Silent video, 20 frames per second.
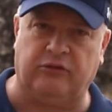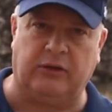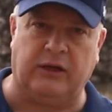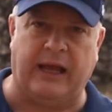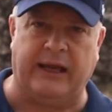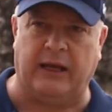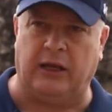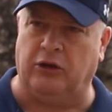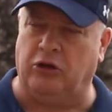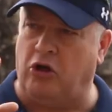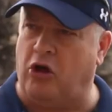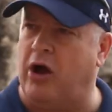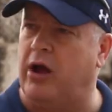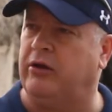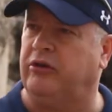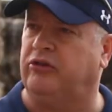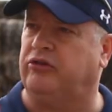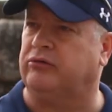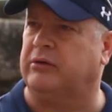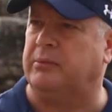kind of
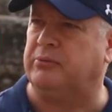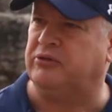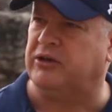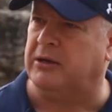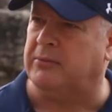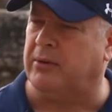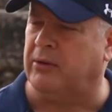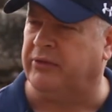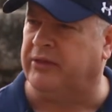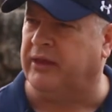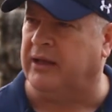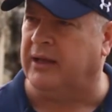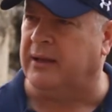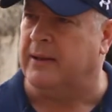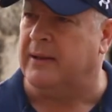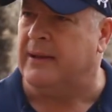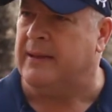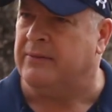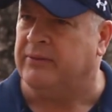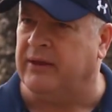long description about the
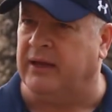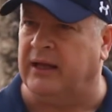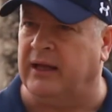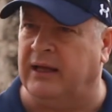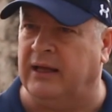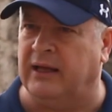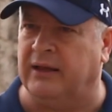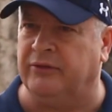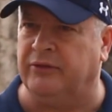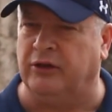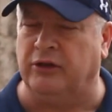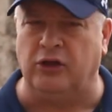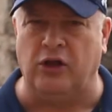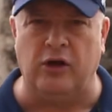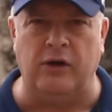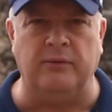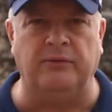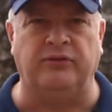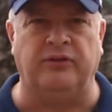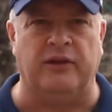
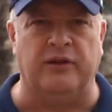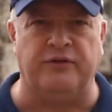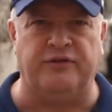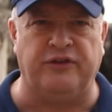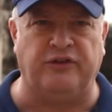loaves and the